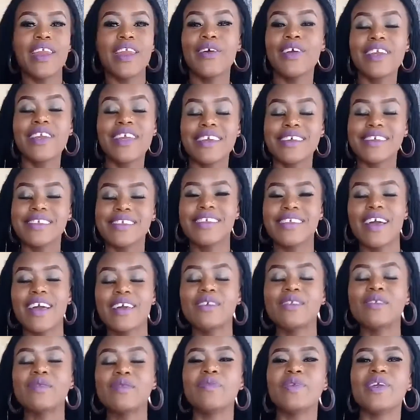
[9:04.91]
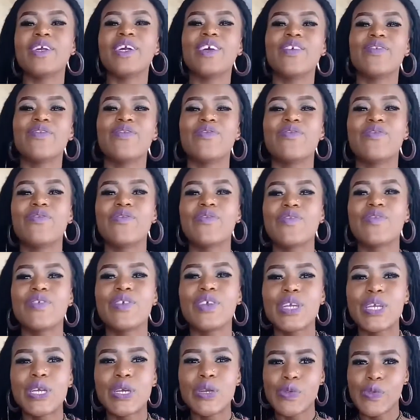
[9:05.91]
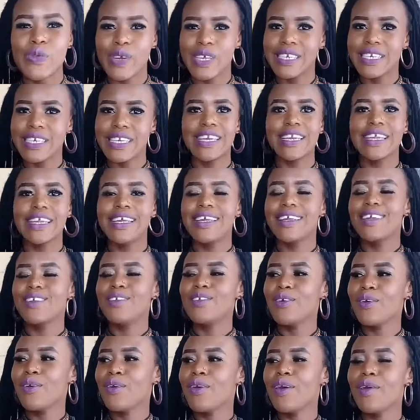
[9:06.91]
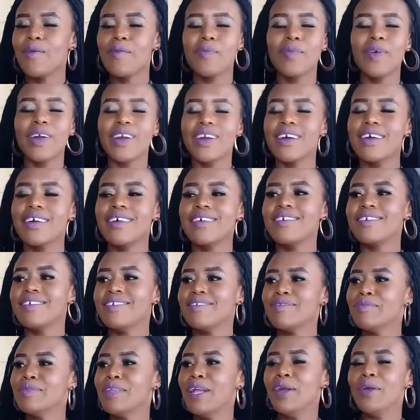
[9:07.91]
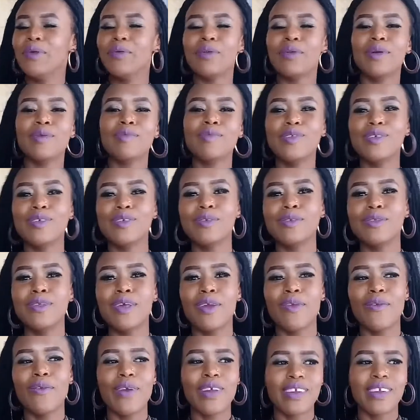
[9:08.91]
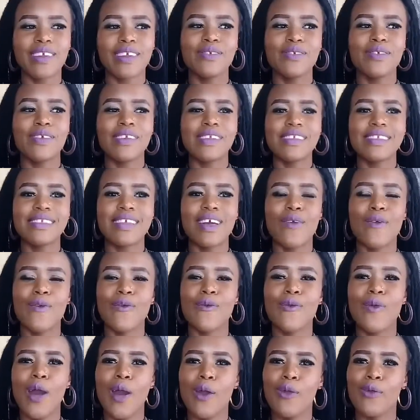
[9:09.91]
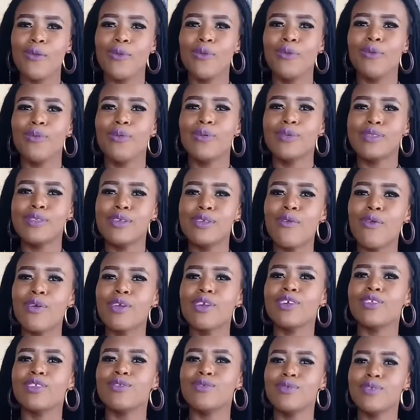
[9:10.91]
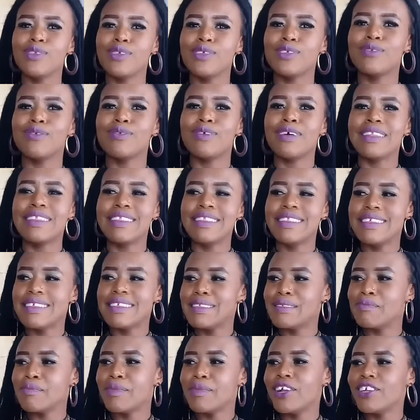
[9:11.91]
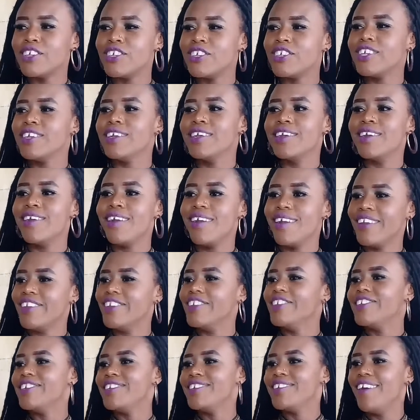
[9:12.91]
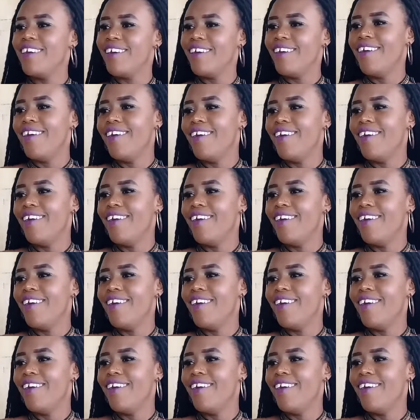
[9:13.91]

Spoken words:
Nowadays I speak frequently. You know, mpaka kuna mtu juzi alikuwa ananiuliza, wow, sikuwa najua this much English.